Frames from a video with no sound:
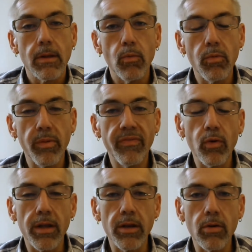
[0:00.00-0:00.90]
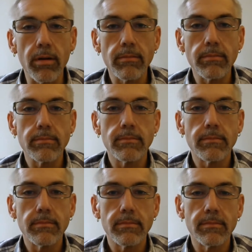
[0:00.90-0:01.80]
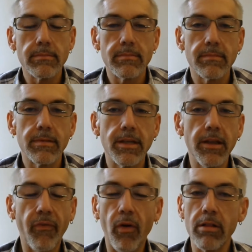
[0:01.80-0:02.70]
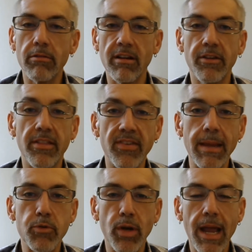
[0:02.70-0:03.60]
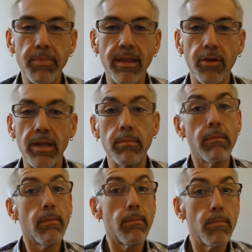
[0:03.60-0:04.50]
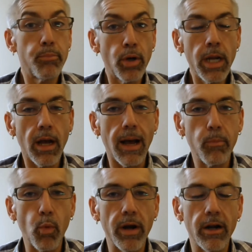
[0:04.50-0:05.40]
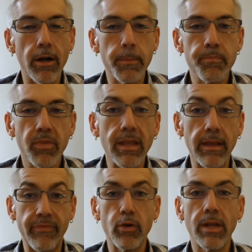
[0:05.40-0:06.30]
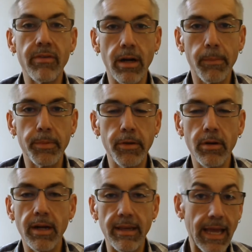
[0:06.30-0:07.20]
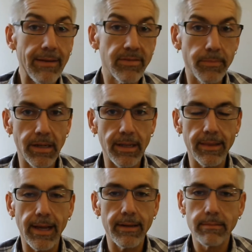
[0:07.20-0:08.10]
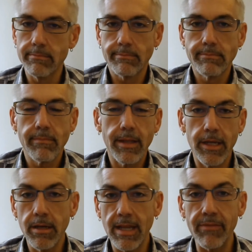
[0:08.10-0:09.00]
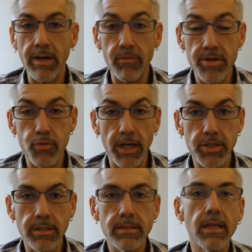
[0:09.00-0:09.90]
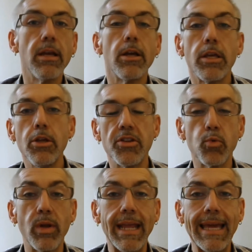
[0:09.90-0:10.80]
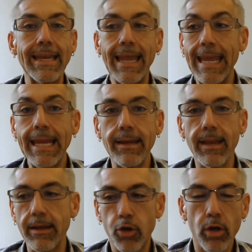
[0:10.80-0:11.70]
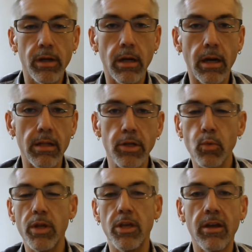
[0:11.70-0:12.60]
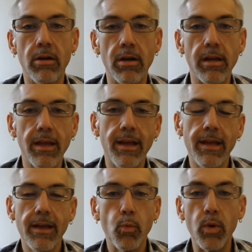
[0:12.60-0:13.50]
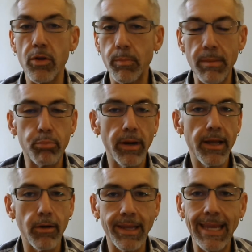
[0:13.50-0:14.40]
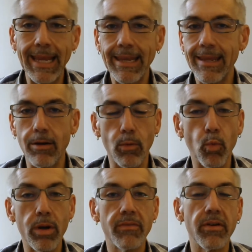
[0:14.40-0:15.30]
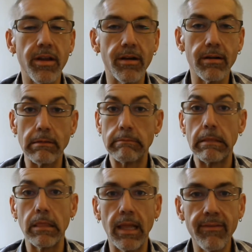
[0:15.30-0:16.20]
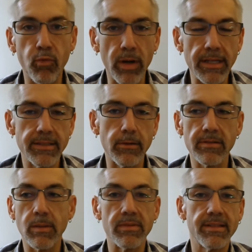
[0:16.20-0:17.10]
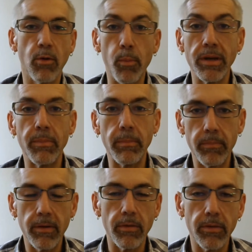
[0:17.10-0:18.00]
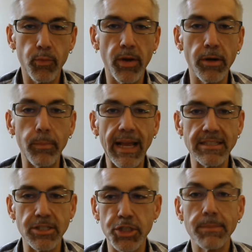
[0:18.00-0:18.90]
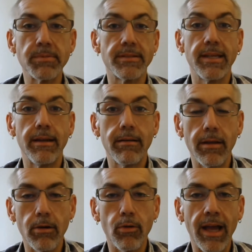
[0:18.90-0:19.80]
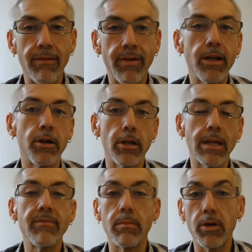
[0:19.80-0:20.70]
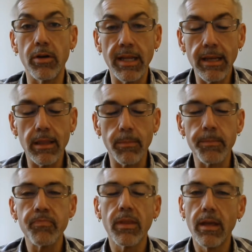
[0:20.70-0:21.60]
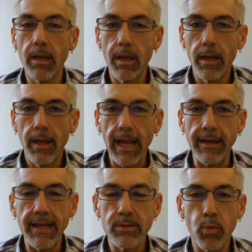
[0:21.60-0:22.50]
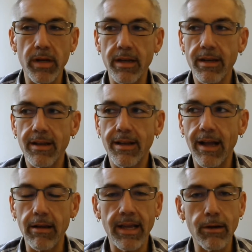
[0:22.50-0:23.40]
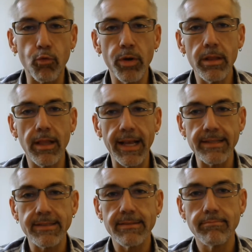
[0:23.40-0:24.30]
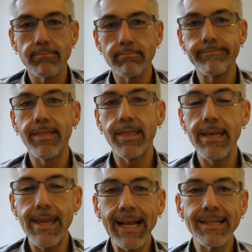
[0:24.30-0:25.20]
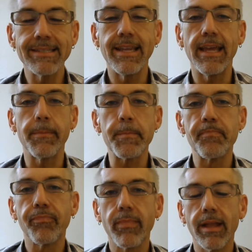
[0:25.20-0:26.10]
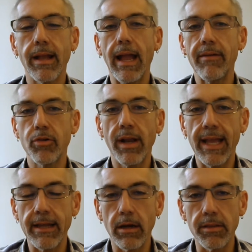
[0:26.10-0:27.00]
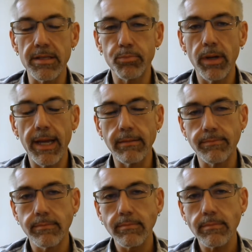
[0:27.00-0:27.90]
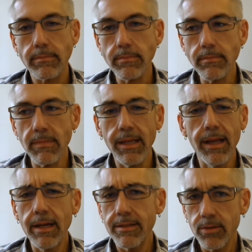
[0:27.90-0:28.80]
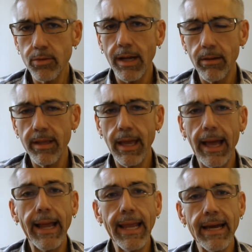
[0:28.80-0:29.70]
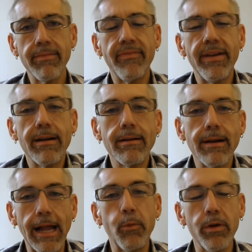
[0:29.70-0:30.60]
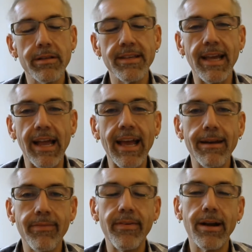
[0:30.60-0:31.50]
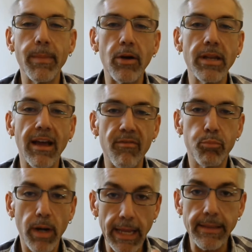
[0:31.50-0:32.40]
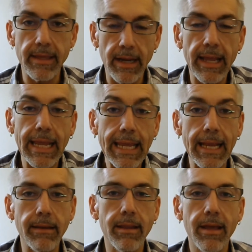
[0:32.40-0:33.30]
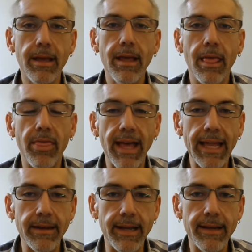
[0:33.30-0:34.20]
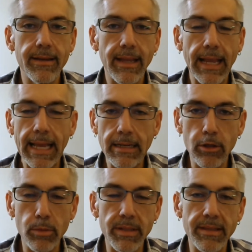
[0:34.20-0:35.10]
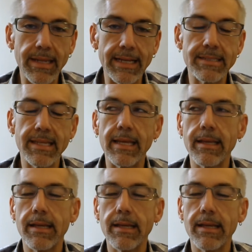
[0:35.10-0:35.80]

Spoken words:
Well, before you know it, you fall into the same trap that you did pre-op, where if you're given an opportunity to have something like that, you didn't have any restrictions. You just went ahead and ate and took it all and took what you could. whether it be bread or candy or whatever your love was. You know, someone's opened up 300 bags of chips and said, here you go, have it, and you love them, you're going to eat them. And that's what I kind of realized the next day after I had all this bread. So I had a fair, I will say, I had a fair amount of bread that I ate that night and a little bit the next day.